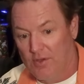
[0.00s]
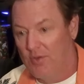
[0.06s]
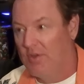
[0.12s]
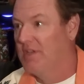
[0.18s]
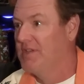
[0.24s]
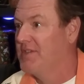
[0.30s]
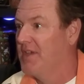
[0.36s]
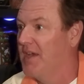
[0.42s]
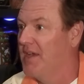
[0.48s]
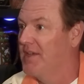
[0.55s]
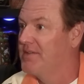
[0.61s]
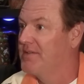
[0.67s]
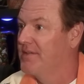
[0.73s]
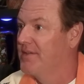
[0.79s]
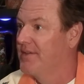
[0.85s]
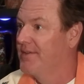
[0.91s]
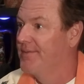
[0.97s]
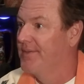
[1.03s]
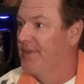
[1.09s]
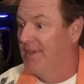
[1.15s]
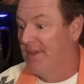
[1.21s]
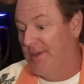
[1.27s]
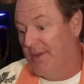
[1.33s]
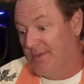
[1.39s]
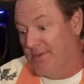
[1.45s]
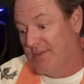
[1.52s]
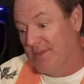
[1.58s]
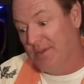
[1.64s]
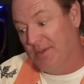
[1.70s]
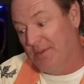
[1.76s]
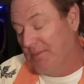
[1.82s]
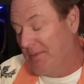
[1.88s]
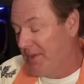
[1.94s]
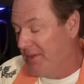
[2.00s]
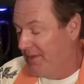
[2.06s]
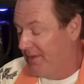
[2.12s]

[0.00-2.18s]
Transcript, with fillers: criticize. You know, so